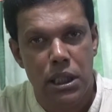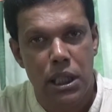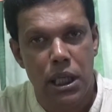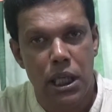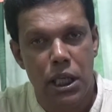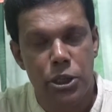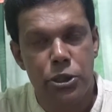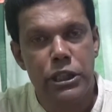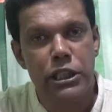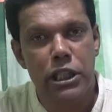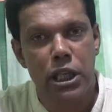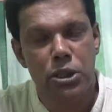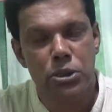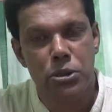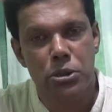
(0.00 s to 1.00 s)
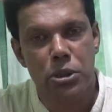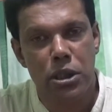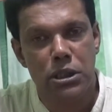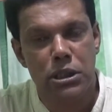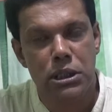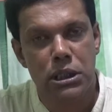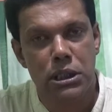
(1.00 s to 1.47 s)
Rita could
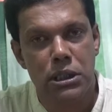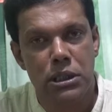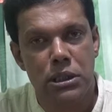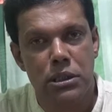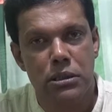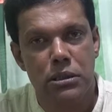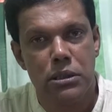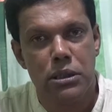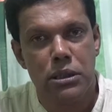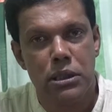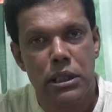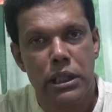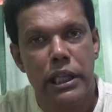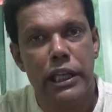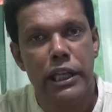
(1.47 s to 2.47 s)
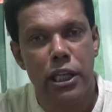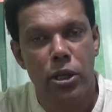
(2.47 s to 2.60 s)
not any